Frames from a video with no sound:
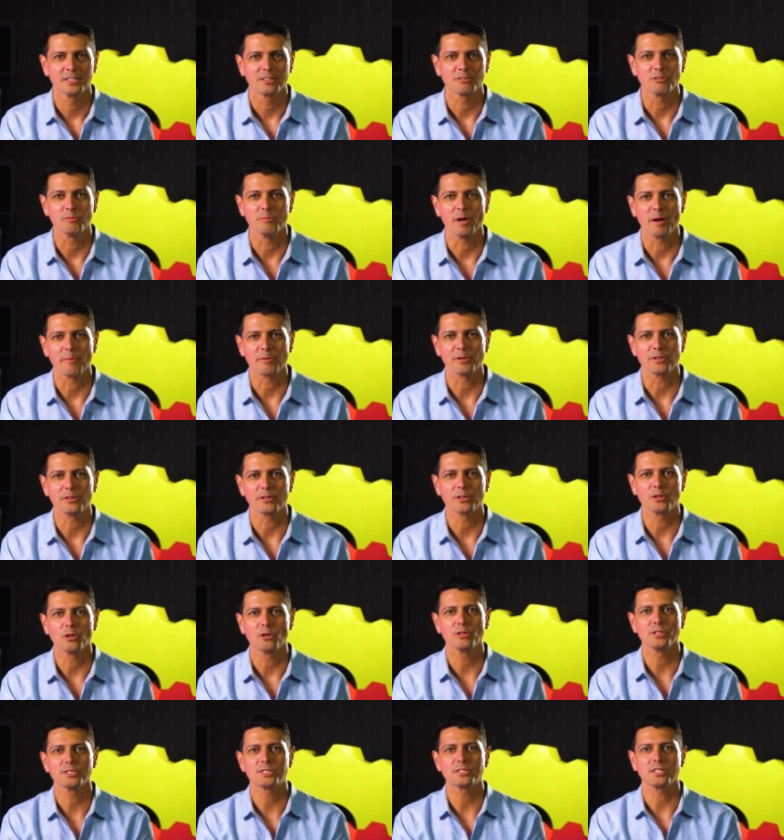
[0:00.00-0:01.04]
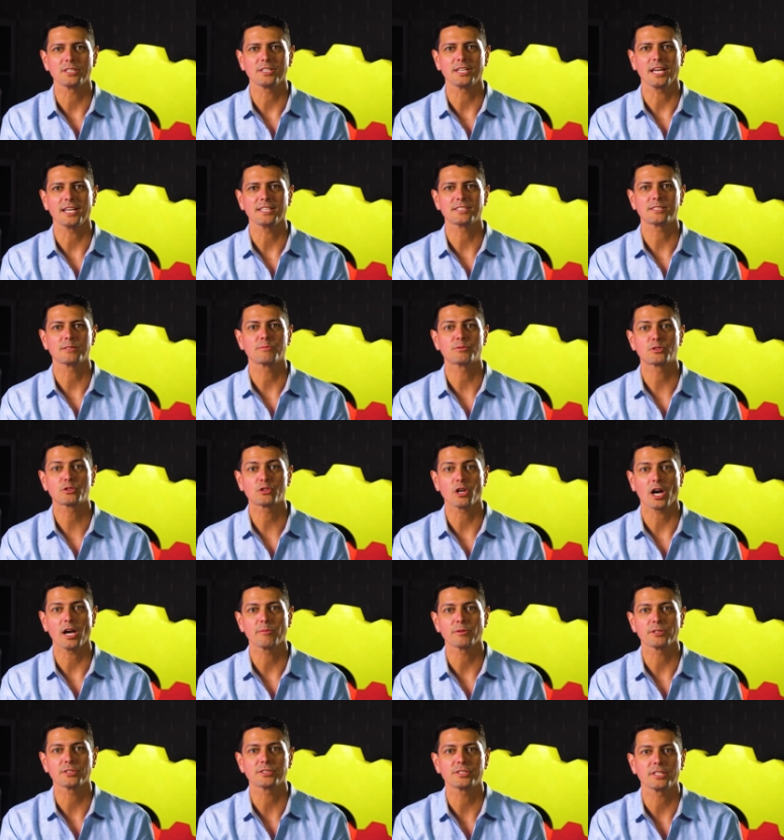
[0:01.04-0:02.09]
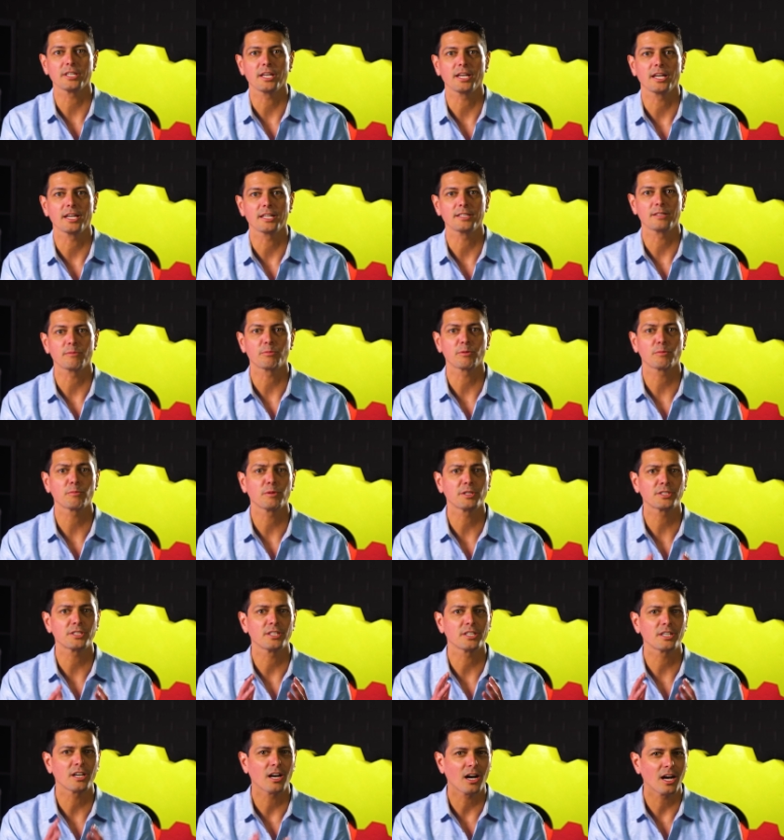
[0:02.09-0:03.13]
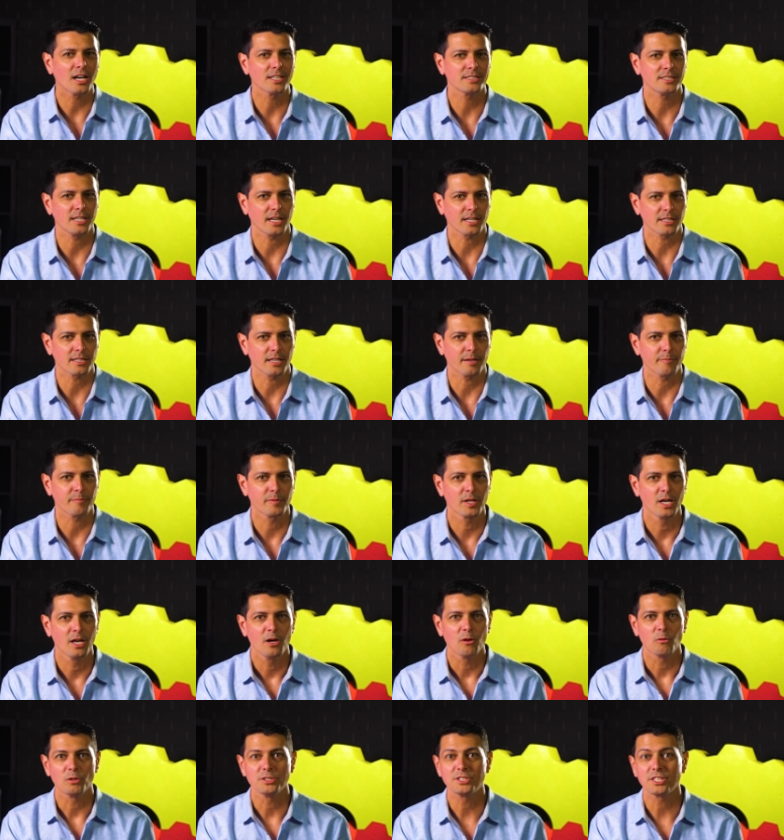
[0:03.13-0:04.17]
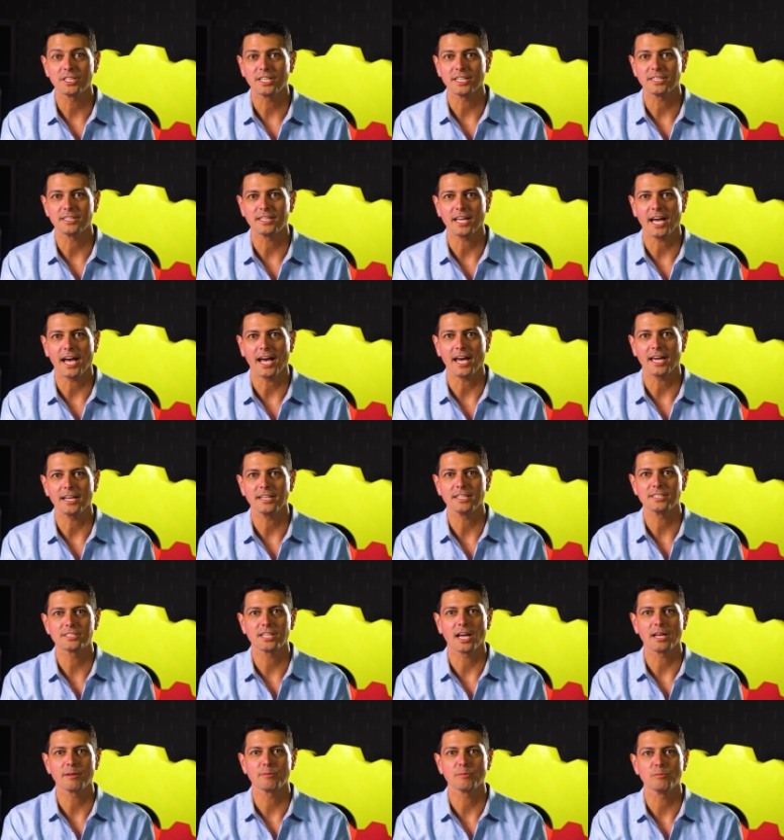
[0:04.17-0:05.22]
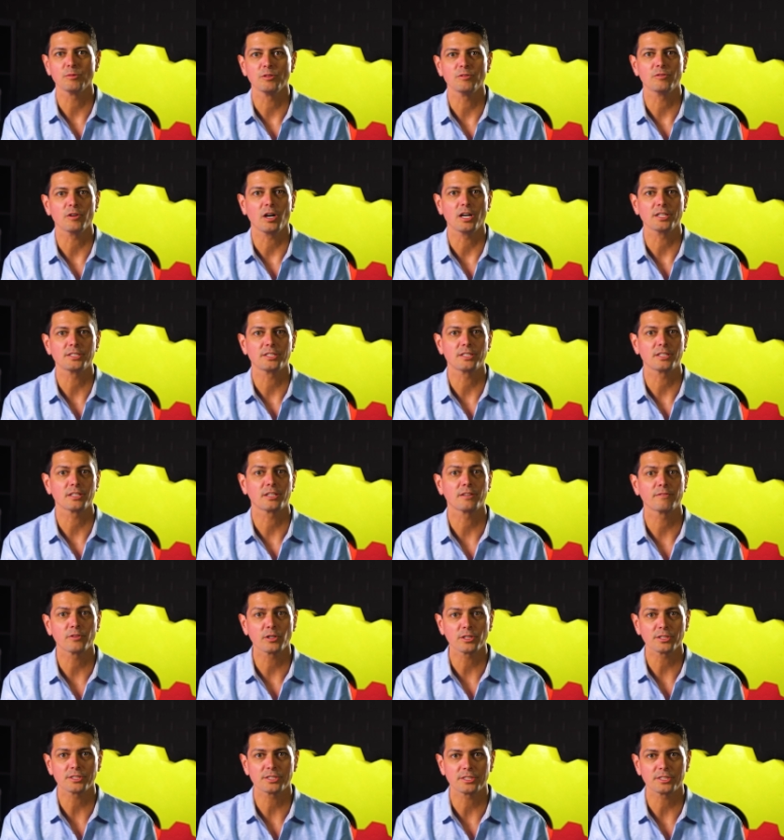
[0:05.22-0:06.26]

Remember, the goal is to get subscribers and the permission to contact them. Once you get that, it's time to move on to the convert